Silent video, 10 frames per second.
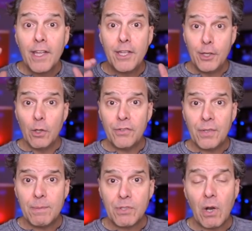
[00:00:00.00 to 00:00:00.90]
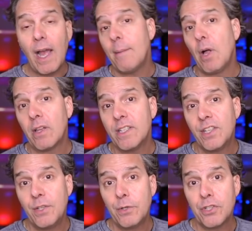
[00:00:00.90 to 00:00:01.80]
You'll subscribe, I'll
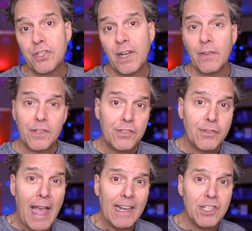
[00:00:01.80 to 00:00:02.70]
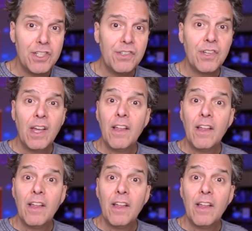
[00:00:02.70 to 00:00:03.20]
continue to share the strategies,